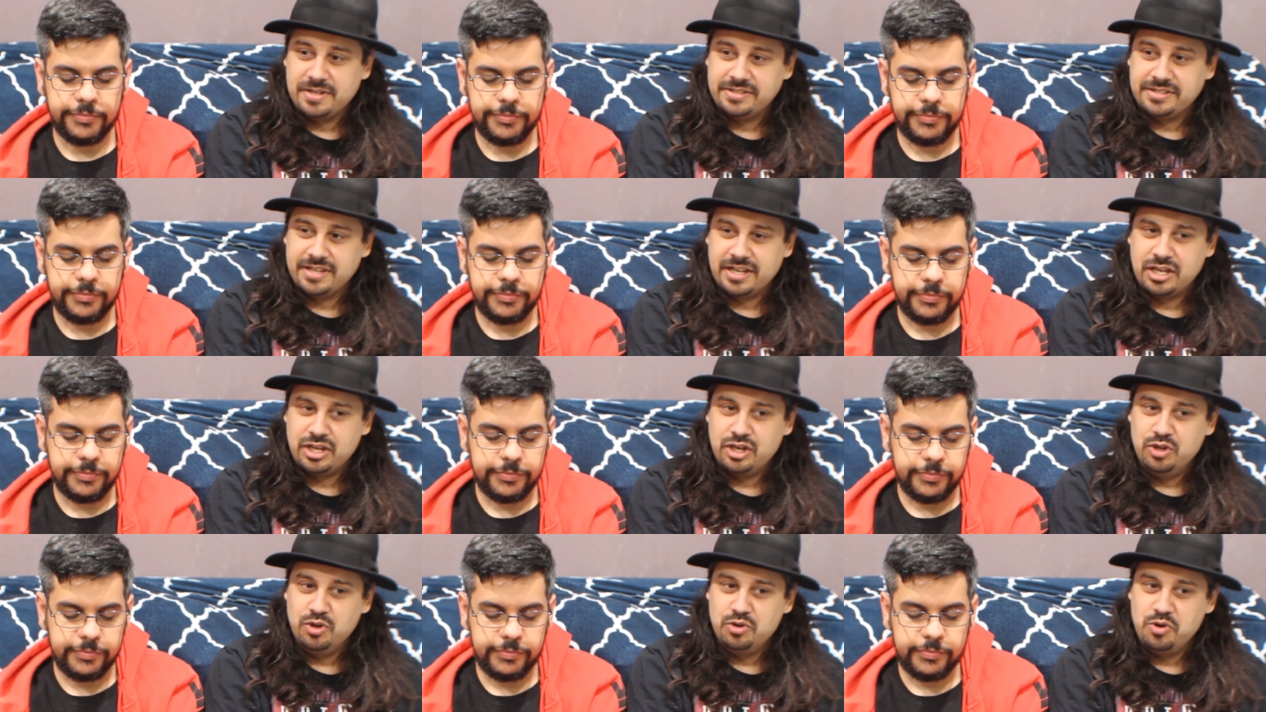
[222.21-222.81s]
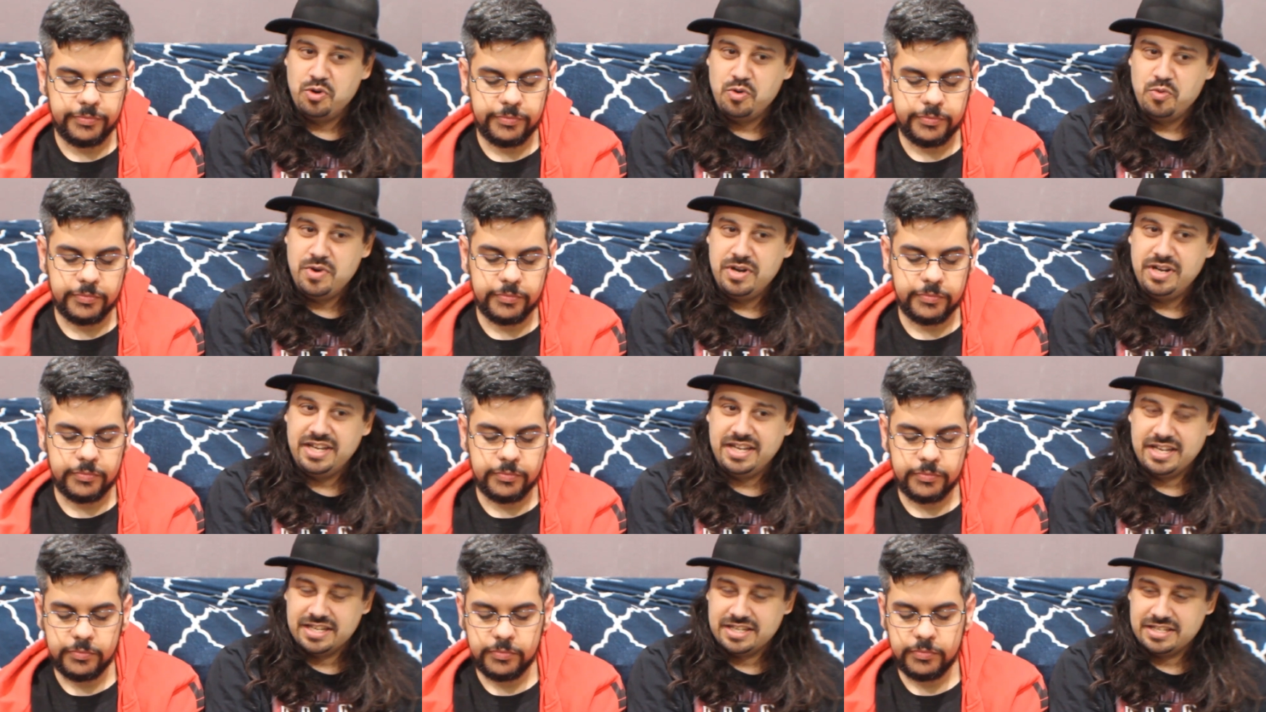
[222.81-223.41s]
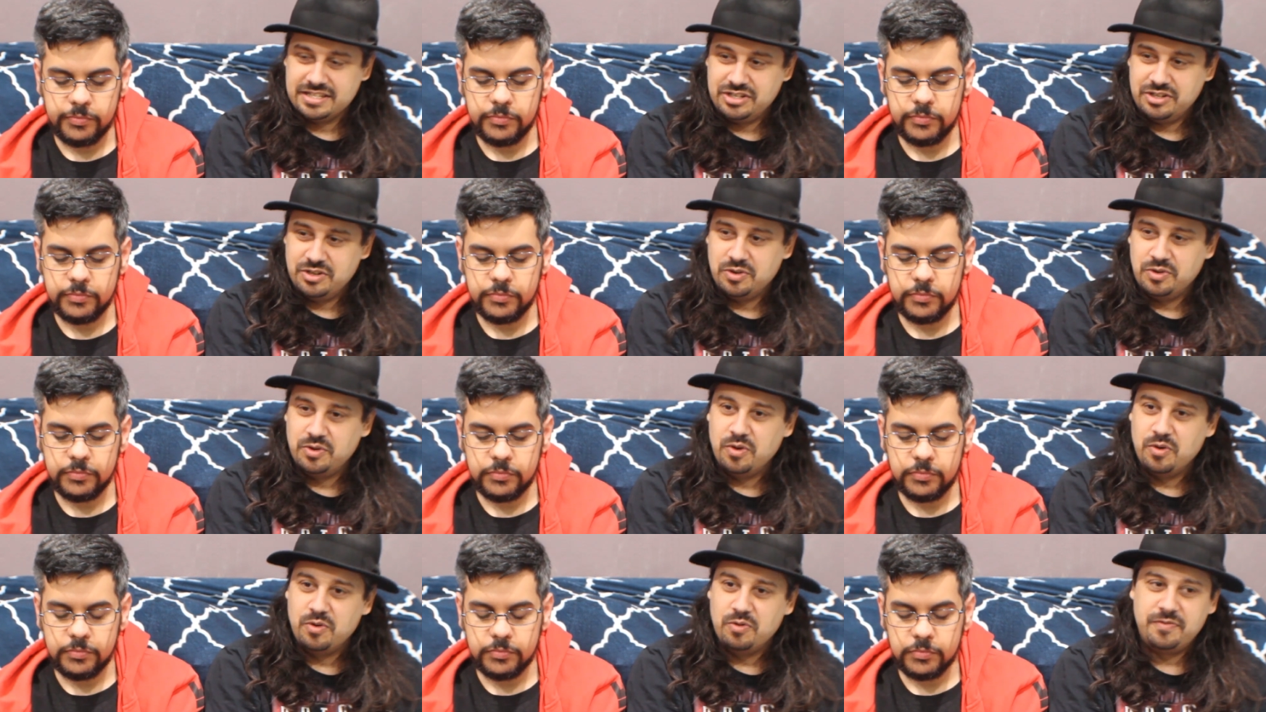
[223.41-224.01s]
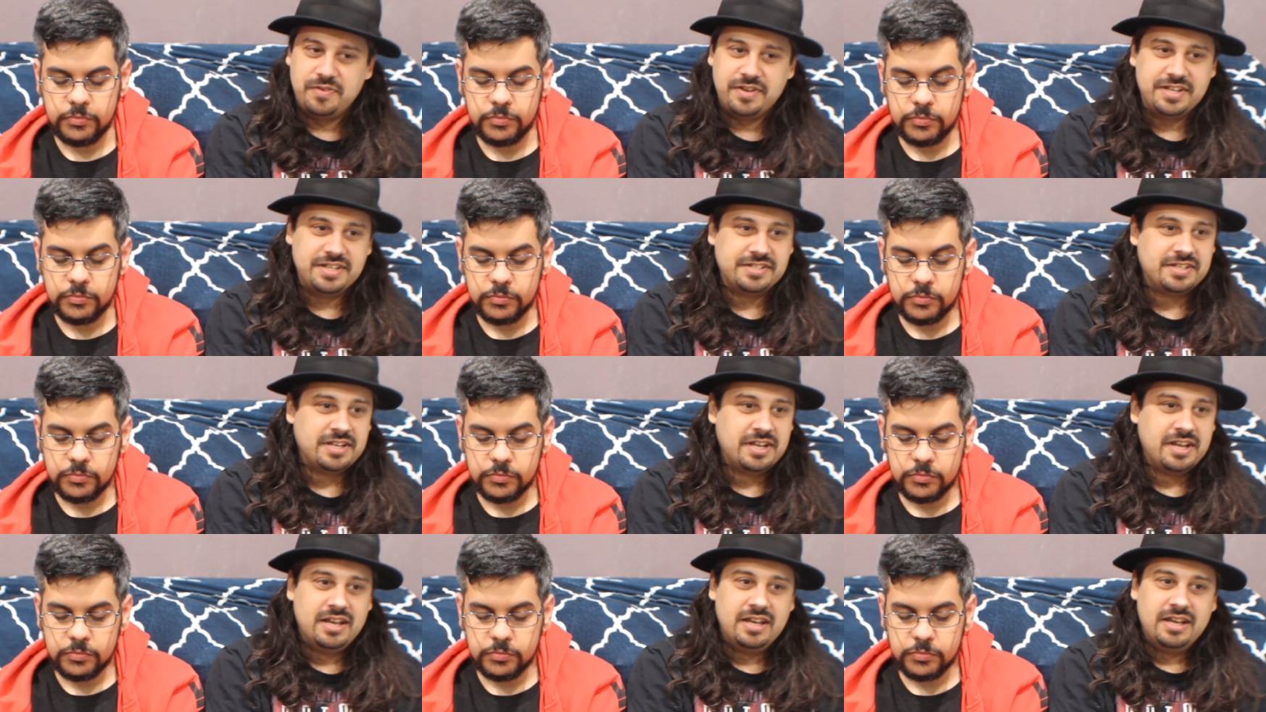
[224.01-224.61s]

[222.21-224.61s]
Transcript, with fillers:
Speaker 1: It's like you don't know what he is. You don't know if he's